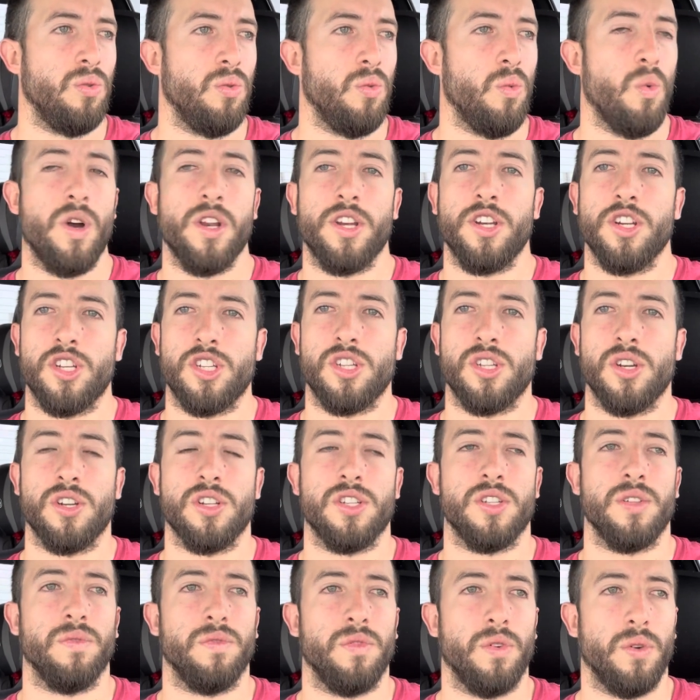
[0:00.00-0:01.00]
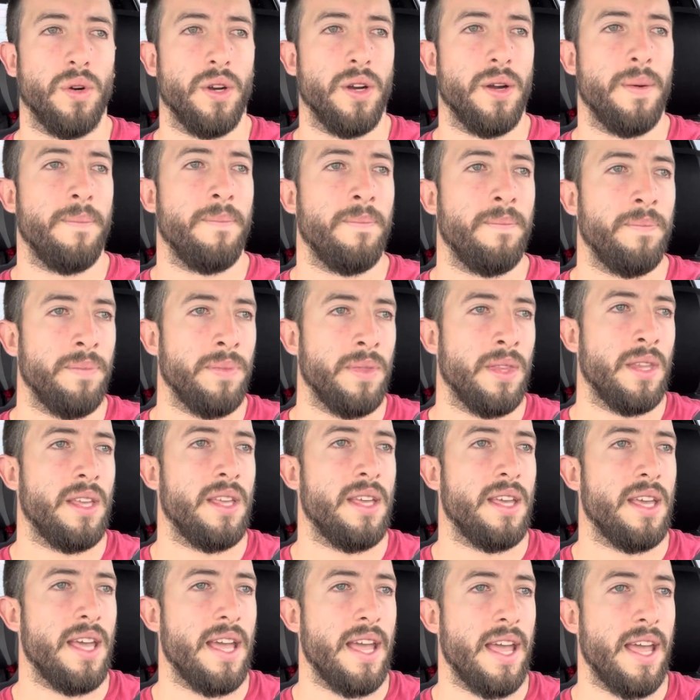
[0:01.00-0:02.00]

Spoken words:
what you're searching for.